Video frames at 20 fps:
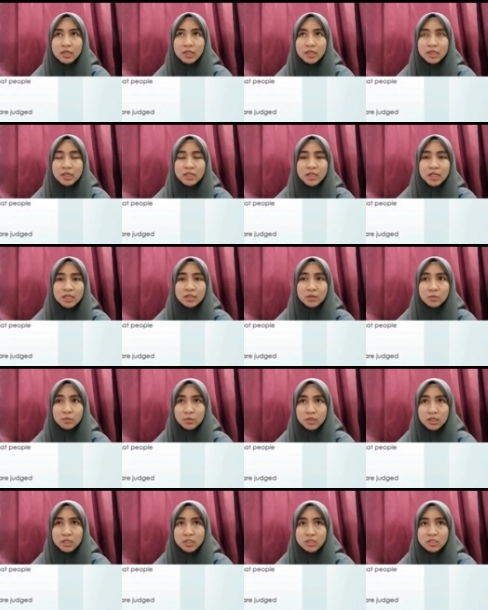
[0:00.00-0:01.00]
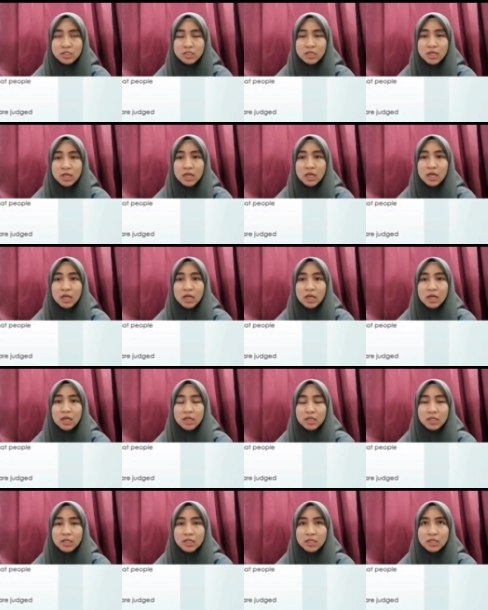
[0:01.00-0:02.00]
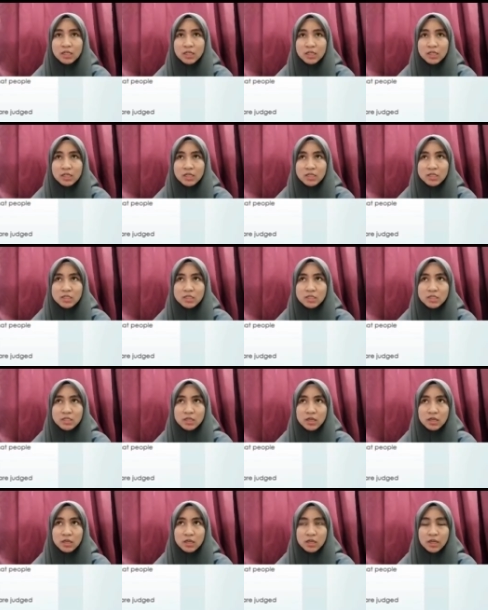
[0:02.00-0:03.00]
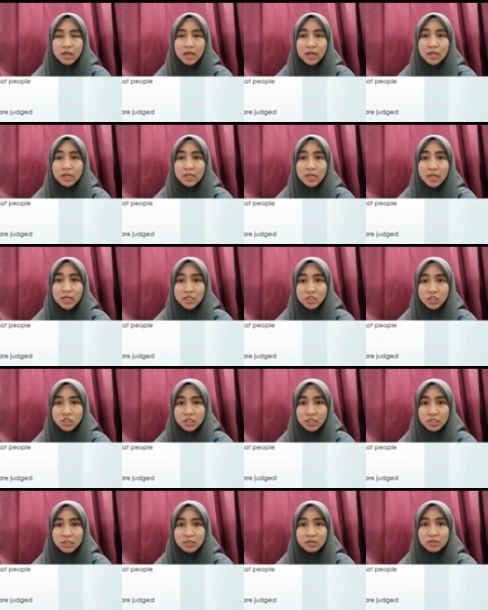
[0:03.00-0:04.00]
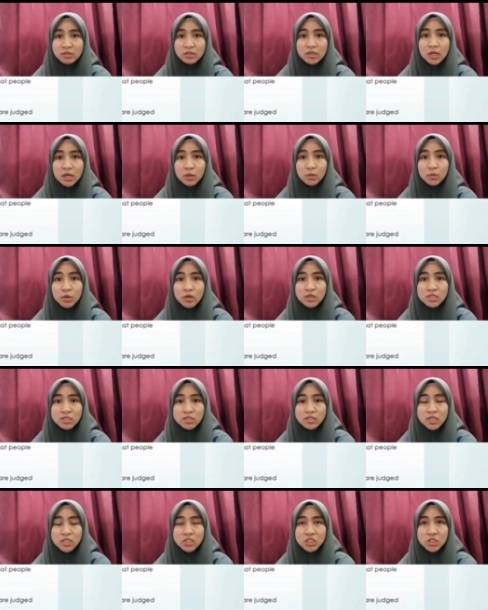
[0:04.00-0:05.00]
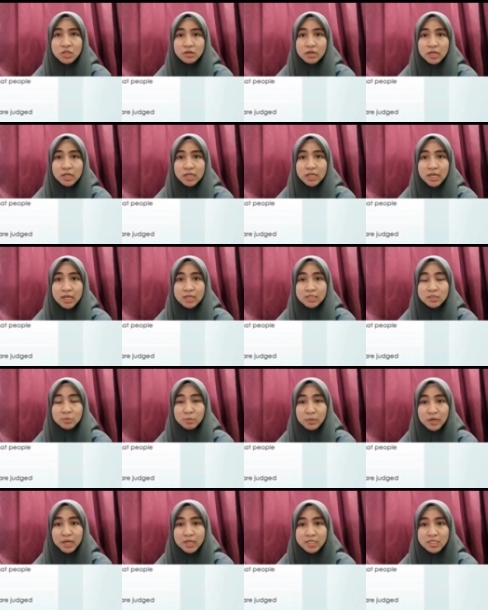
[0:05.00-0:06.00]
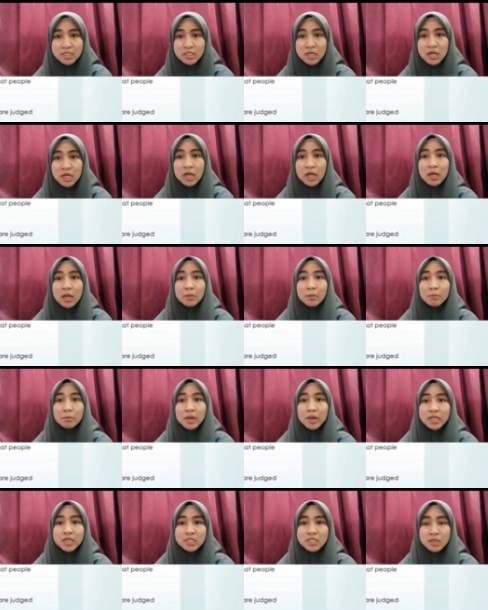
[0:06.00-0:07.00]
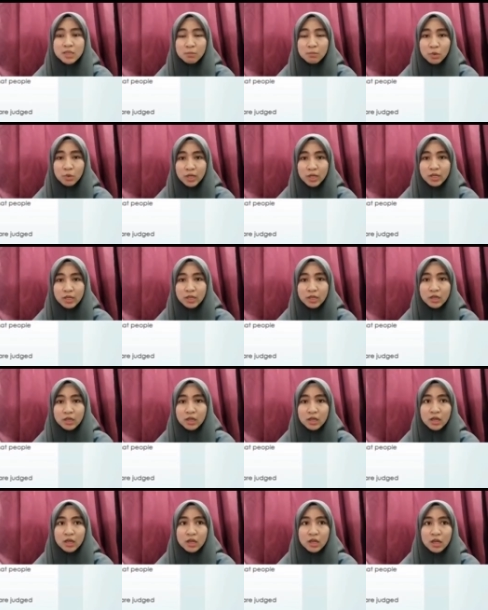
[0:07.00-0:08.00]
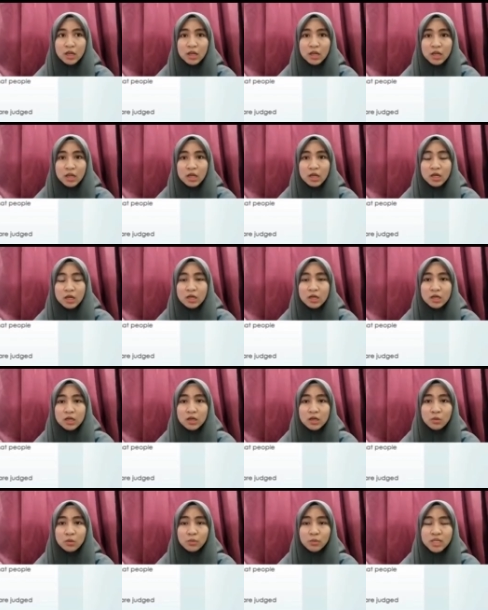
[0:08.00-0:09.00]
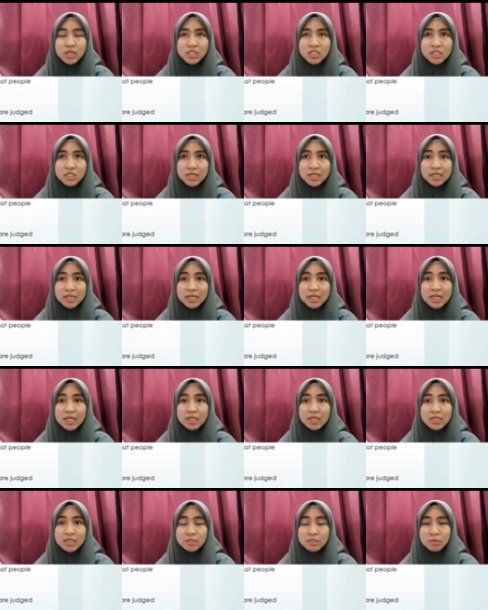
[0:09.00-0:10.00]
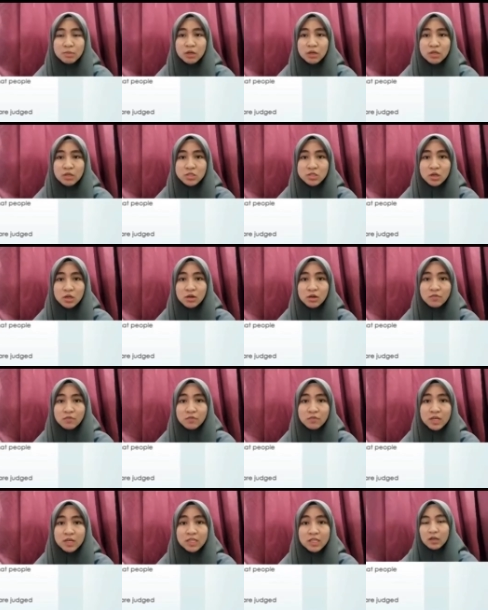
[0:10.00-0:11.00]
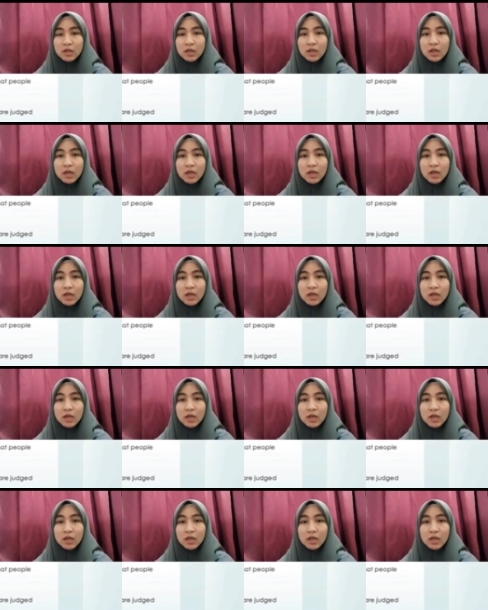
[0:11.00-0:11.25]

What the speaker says: In another words, it is an action that was naturally expressed by someone, which it is because of it.